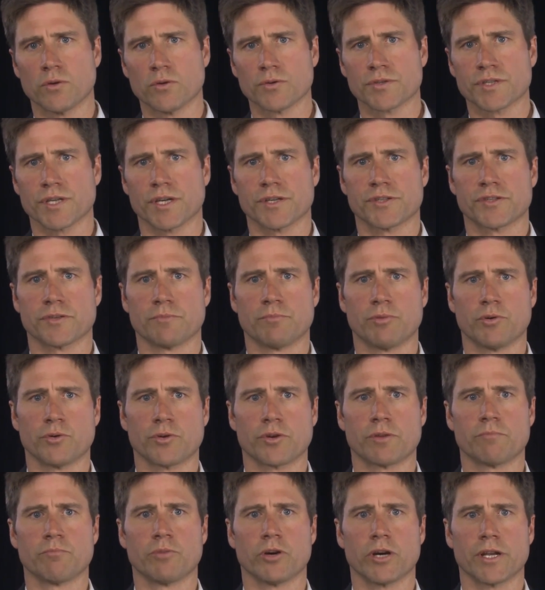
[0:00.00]
also
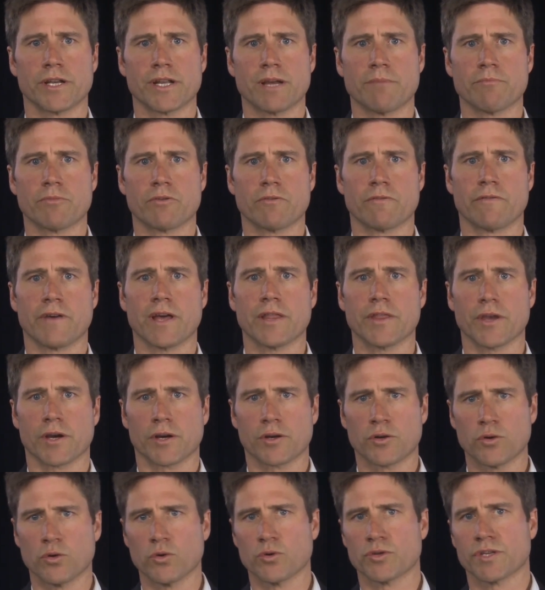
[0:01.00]
supported by a number of other
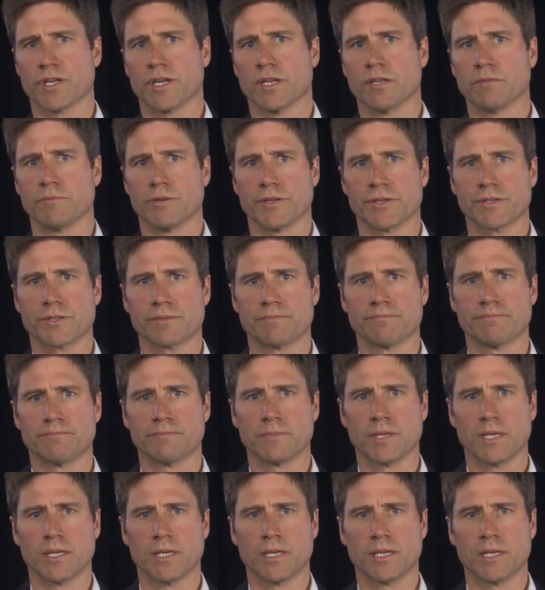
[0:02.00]
course elements.